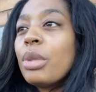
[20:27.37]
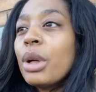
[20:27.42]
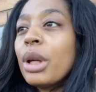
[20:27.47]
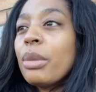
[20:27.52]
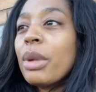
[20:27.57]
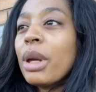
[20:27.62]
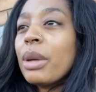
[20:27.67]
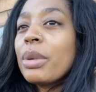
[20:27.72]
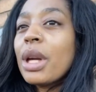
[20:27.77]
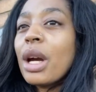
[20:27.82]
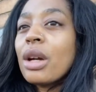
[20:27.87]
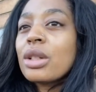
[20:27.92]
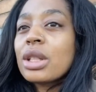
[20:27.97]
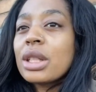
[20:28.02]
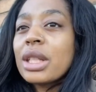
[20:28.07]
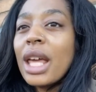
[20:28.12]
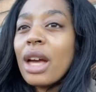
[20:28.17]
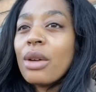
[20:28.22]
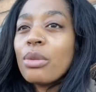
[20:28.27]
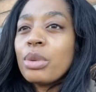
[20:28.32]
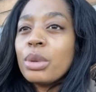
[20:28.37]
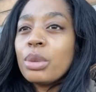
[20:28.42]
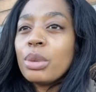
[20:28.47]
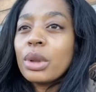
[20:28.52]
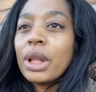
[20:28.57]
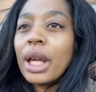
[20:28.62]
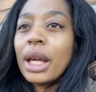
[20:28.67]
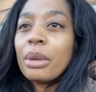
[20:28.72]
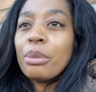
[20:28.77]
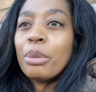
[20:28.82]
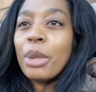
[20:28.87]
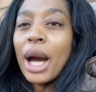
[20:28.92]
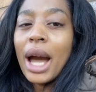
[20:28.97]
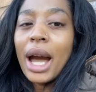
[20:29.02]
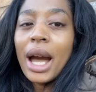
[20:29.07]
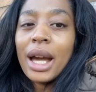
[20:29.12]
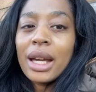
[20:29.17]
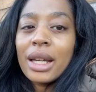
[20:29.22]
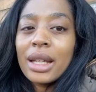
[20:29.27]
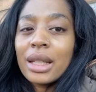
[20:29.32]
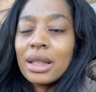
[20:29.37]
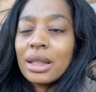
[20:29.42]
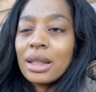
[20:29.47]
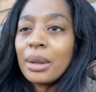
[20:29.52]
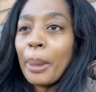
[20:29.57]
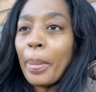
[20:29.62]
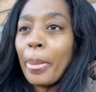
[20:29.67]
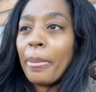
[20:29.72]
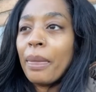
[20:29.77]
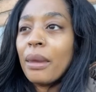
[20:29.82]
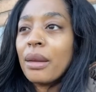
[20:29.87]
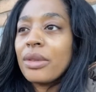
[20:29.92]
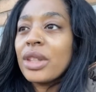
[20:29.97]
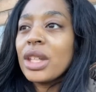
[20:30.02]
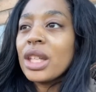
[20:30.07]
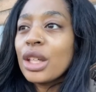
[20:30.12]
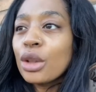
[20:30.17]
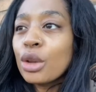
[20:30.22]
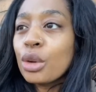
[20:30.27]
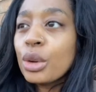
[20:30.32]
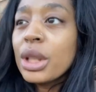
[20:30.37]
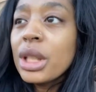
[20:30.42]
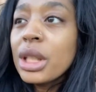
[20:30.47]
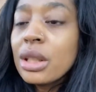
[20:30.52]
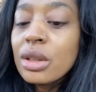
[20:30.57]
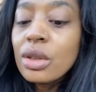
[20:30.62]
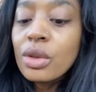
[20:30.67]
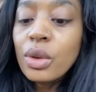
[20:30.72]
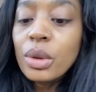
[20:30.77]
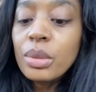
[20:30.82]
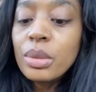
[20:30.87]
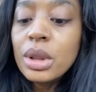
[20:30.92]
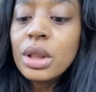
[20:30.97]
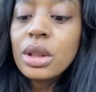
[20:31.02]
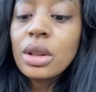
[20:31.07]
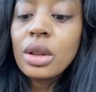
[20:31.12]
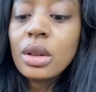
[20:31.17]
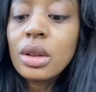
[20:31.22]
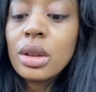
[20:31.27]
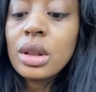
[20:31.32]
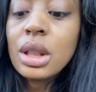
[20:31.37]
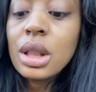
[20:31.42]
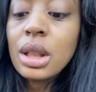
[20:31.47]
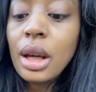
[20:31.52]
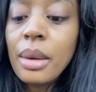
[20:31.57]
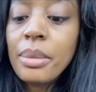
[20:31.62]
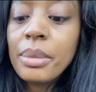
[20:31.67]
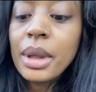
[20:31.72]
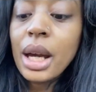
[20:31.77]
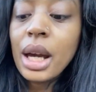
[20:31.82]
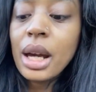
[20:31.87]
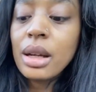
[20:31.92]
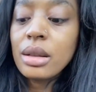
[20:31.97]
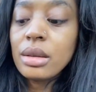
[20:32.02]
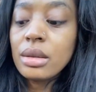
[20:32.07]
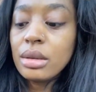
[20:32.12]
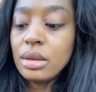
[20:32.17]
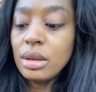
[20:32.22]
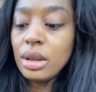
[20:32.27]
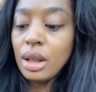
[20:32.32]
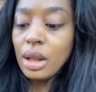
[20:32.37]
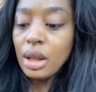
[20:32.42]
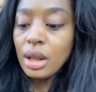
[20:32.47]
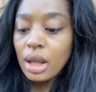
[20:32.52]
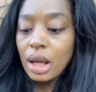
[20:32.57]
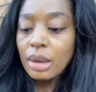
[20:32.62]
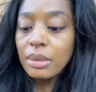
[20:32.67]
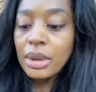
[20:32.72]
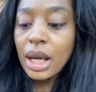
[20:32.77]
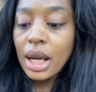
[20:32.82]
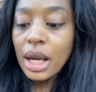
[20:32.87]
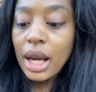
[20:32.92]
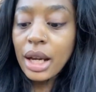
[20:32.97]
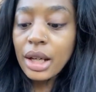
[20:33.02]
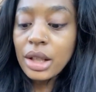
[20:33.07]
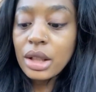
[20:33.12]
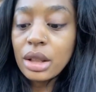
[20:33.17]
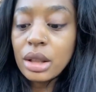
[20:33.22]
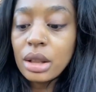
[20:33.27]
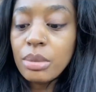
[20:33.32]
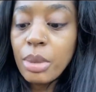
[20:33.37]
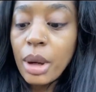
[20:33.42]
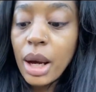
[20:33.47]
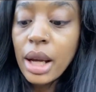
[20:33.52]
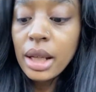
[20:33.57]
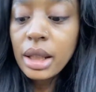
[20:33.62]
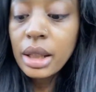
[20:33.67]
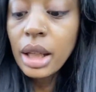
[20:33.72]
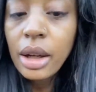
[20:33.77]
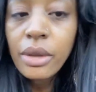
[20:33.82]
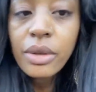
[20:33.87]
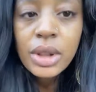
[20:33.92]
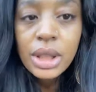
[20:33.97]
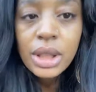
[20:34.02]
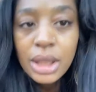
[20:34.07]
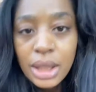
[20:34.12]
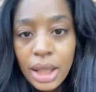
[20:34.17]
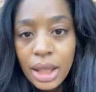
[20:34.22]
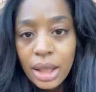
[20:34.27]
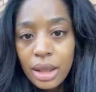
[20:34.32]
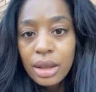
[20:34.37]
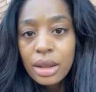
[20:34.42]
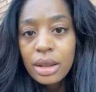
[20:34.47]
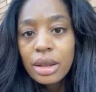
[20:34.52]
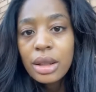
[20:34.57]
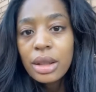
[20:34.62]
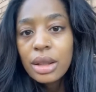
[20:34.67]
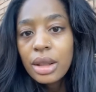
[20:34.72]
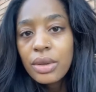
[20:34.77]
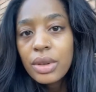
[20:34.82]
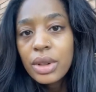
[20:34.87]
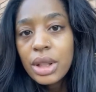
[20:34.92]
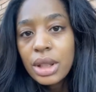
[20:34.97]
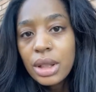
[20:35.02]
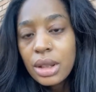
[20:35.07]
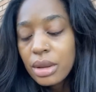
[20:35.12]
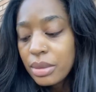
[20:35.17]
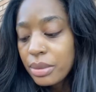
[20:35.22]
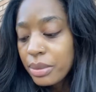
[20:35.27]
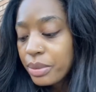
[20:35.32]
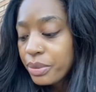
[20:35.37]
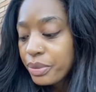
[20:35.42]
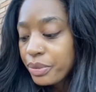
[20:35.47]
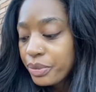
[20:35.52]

But maybe I'll just have people like buy the ingredients for me, so I'm not I'm not actually buying everything and cooking everything.